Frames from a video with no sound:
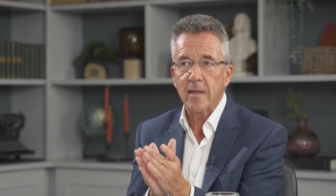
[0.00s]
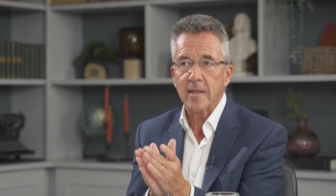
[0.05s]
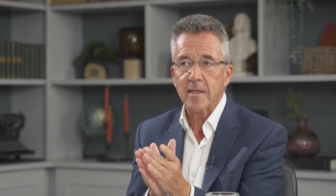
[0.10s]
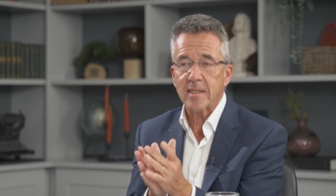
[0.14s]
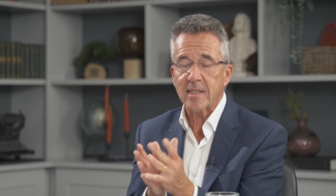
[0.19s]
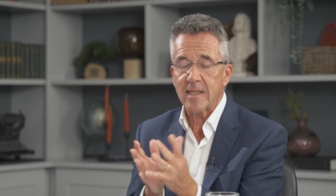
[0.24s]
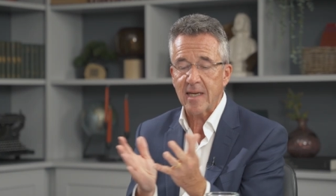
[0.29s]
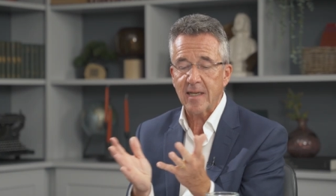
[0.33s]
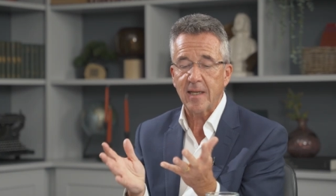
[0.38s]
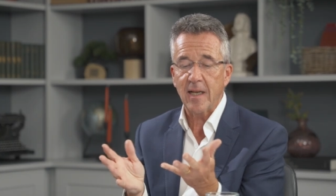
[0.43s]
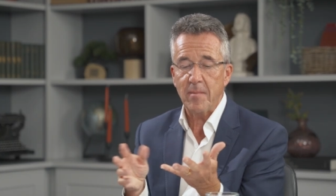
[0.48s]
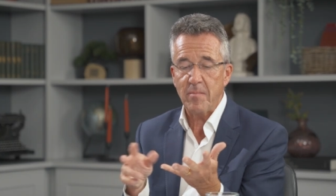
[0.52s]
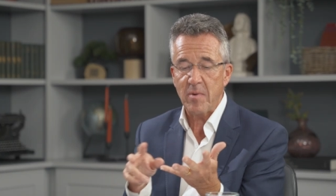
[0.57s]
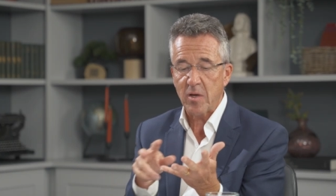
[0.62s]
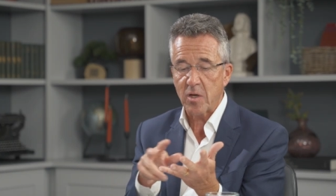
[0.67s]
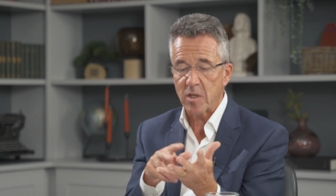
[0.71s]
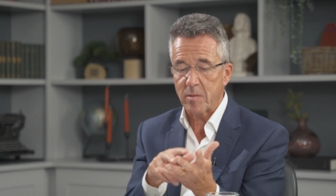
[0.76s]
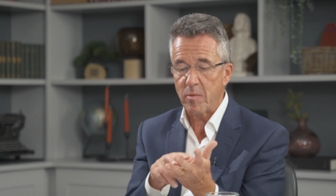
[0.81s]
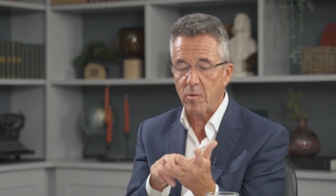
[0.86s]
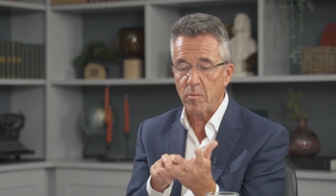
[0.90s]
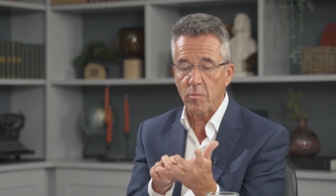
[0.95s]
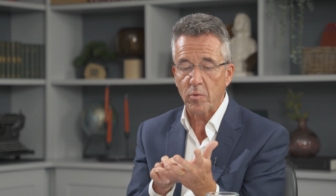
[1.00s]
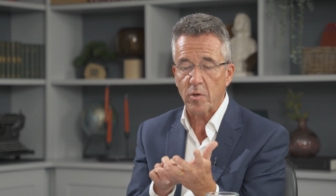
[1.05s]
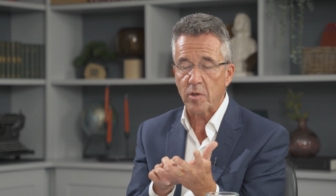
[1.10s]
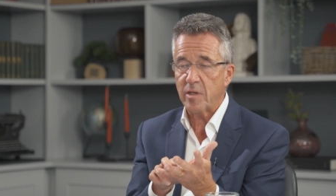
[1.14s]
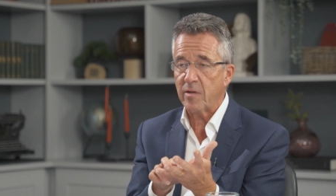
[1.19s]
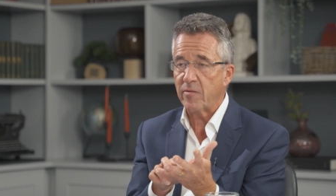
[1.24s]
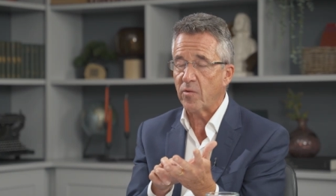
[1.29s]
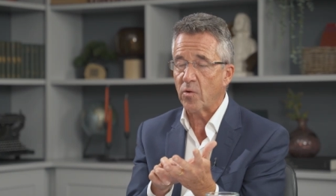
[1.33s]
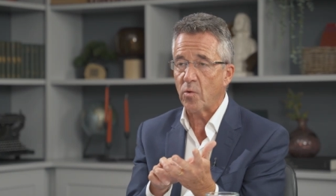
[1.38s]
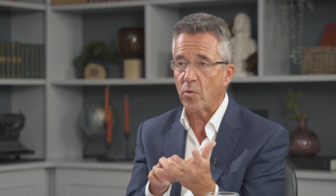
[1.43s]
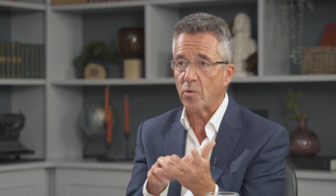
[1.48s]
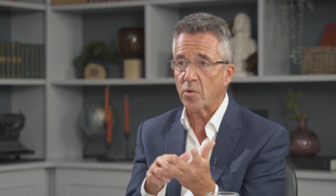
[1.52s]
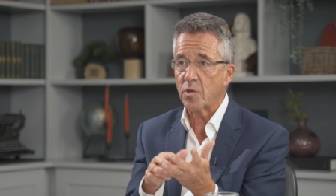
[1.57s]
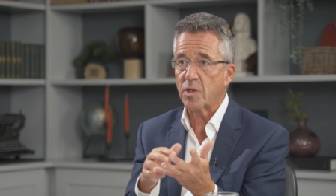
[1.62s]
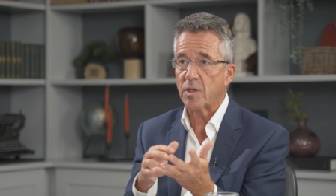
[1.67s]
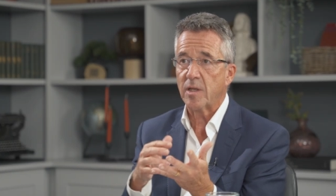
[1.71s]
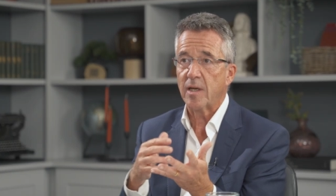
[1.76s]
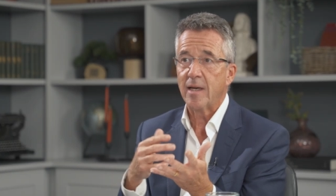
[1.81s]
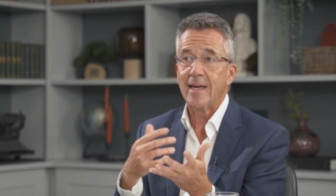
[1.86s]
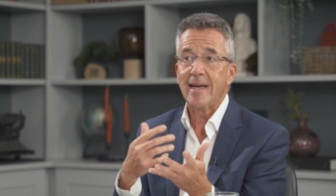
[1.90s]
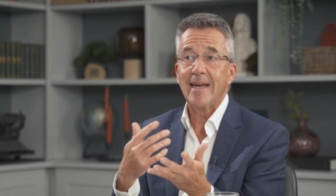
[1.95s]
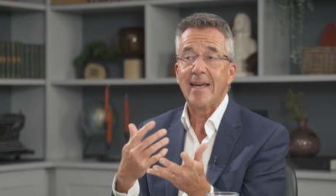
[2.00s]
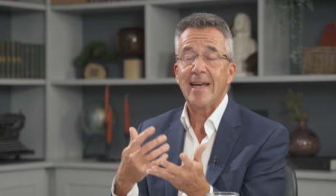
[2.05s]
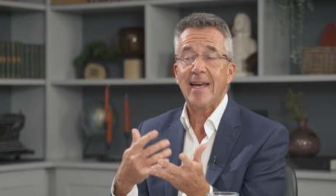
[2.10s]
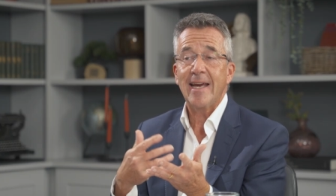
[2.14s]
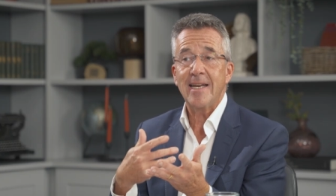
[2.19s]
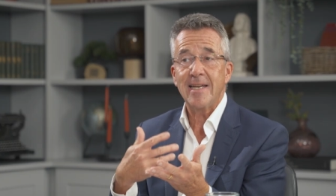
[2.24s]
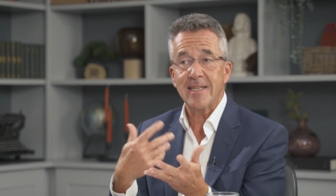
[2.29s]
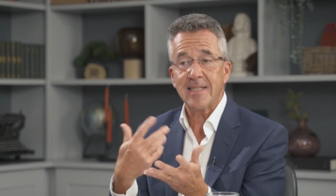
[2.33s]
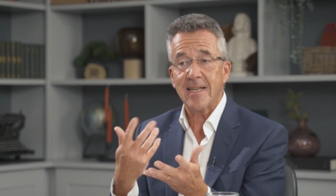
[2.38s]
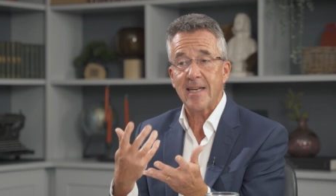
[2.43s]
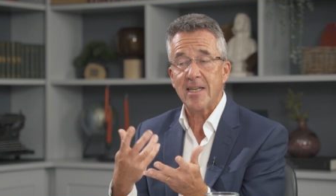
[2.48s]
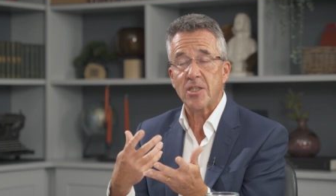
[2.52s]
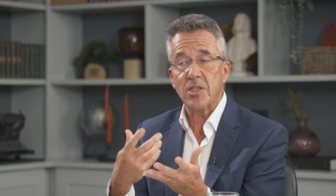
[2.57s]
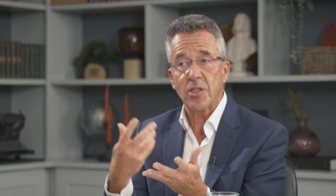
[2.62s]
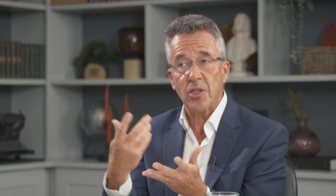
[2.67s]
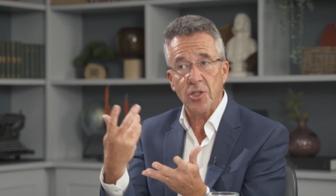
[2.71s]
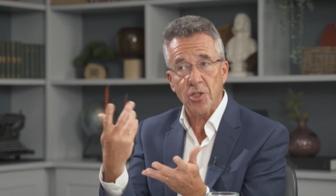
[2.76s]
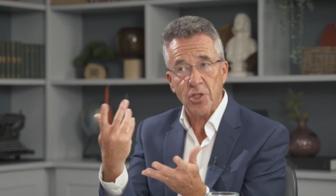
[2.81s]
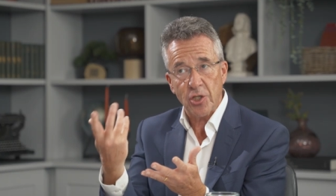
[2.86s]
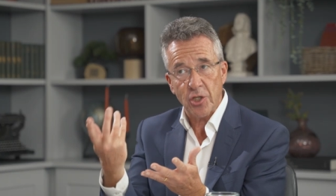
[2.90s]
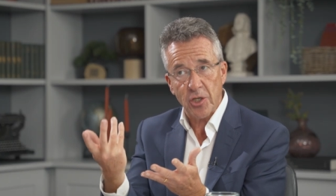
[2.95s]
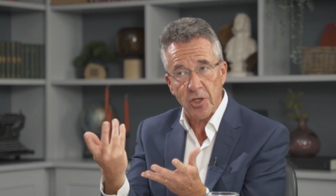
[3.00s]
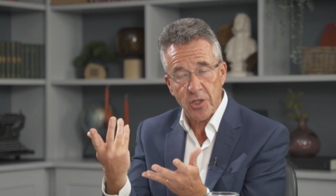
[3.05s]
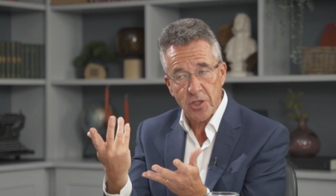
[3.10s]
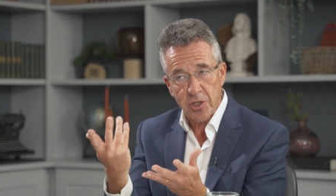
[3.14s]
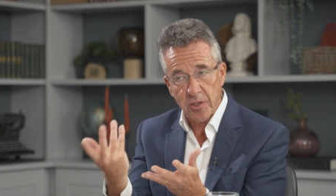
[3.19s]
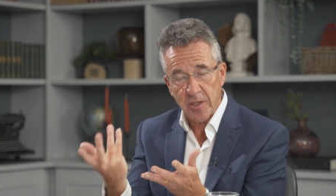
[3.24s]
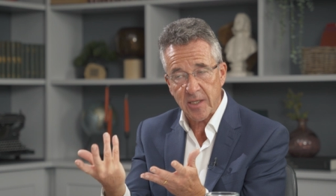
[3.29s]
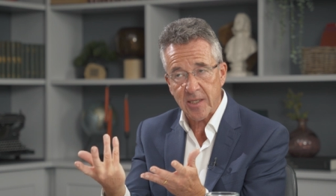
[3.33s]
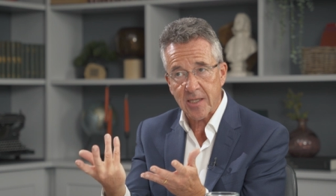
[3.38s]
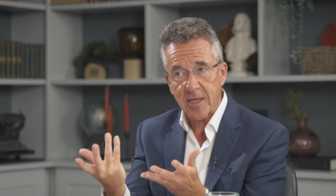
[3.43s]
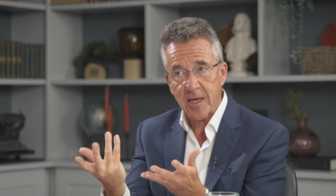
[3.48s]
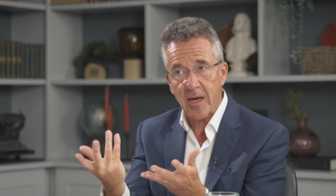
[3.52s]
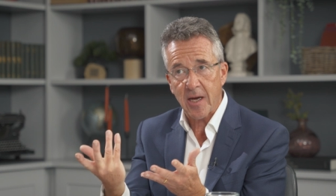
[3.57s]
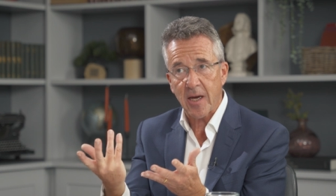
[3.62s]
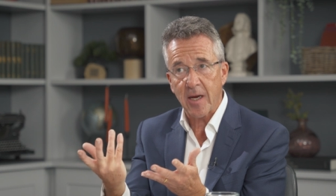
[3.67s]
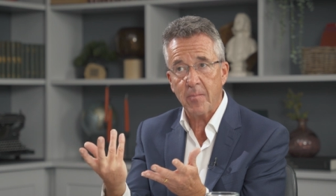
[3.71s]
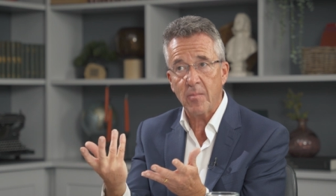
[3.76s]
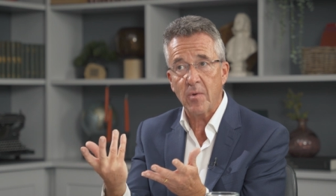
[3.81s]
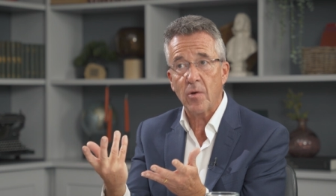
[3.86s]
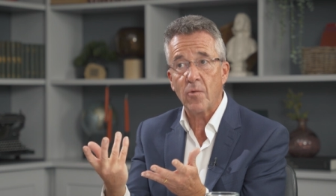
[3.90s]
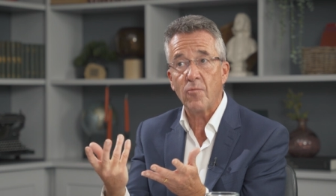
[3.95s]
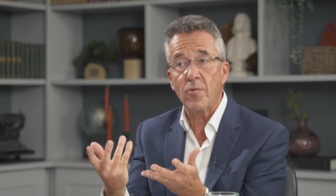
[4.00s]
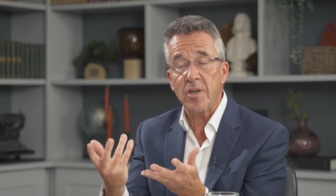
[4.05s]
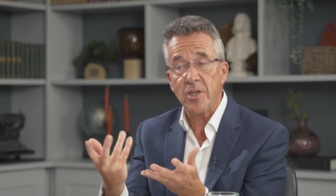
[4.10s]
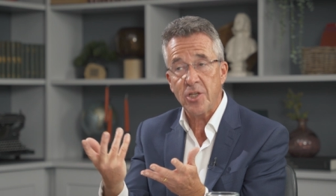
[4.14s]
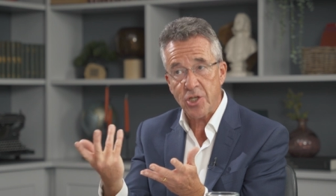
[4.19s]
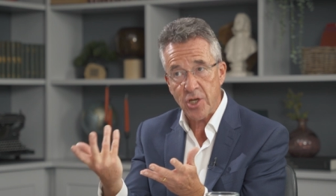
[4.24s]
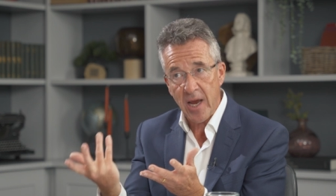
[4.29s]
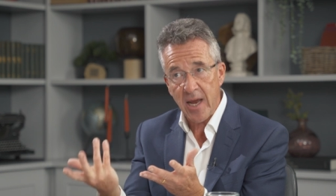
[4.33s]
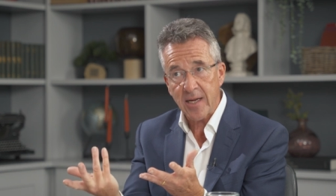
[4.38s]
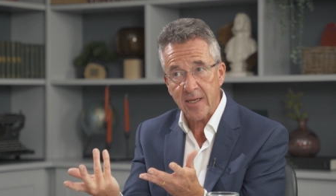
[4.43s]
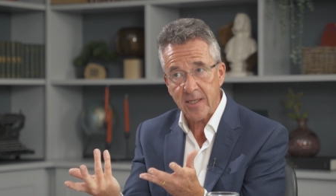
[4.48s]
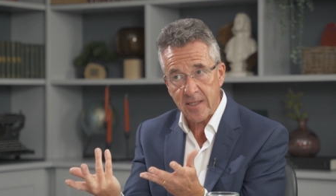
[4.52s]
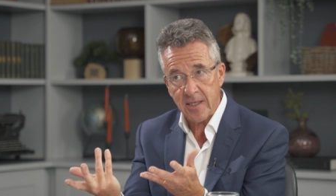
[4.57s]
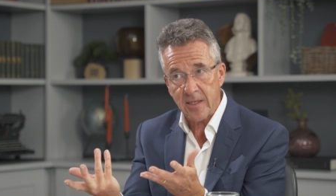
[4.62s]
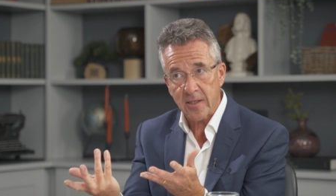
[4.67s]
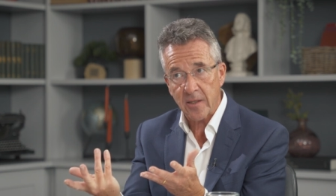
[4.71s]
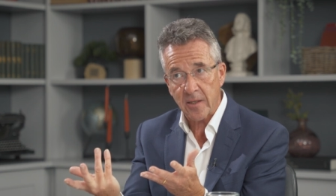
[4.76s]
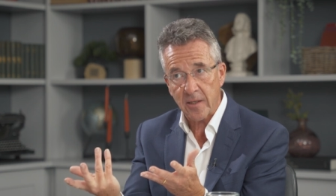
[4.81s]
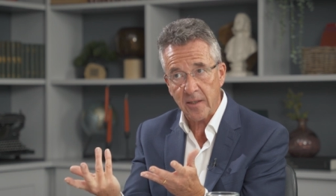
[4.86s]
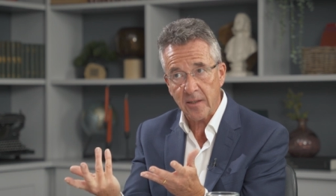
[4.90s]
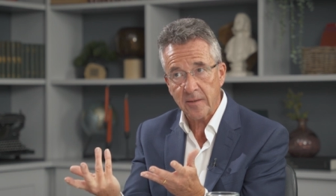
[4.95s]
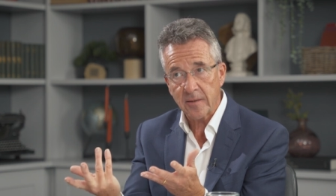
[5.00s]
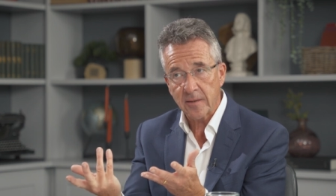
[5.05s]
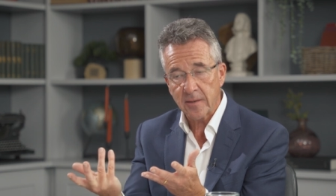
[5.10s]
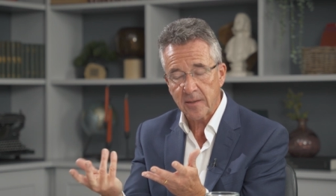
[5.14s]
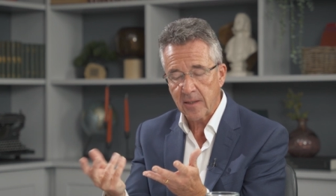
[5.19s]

sadly because mum got divorced, in a sense the church at the time rejected her,